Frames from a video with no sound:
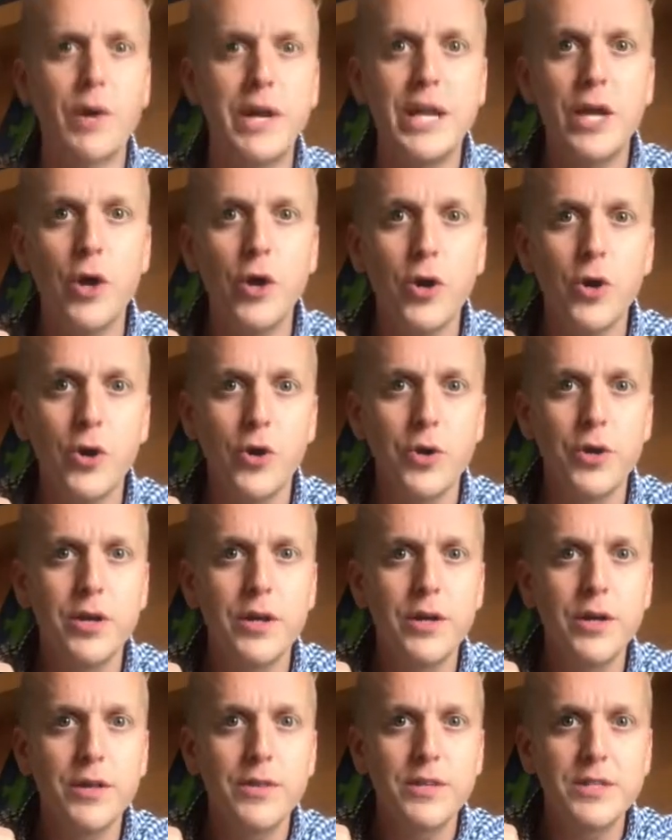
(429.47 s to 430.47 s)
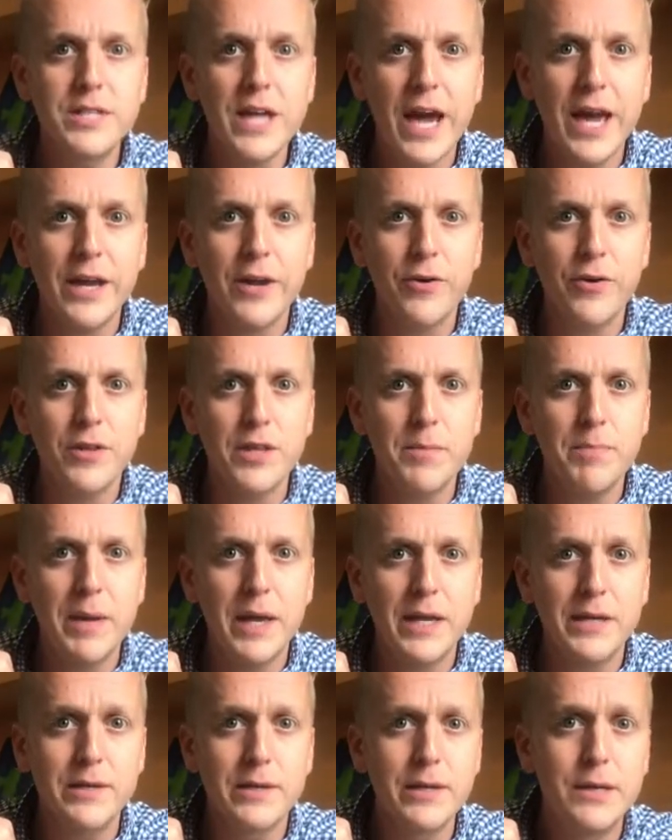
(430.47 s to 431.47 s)
he heard the tiger in the
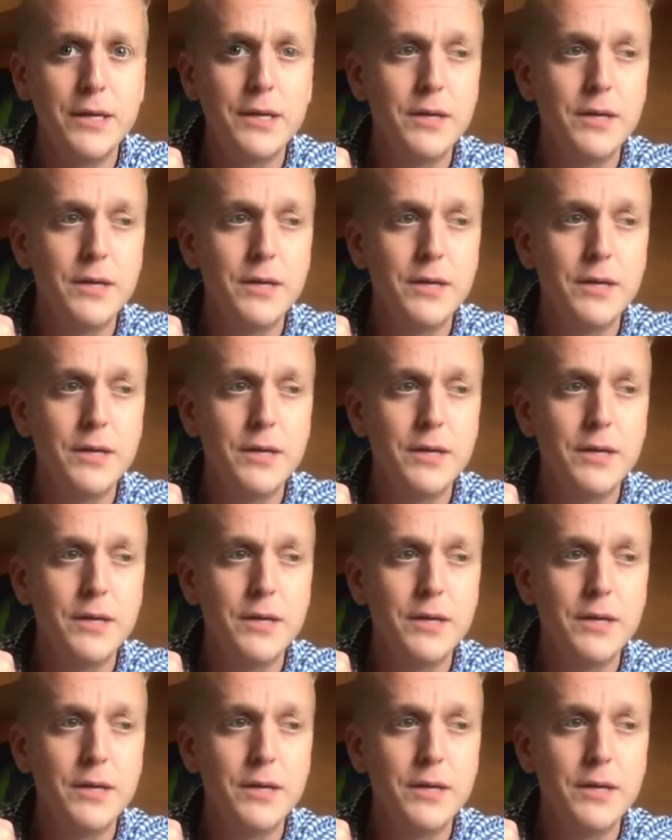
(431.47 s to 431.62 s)
pit.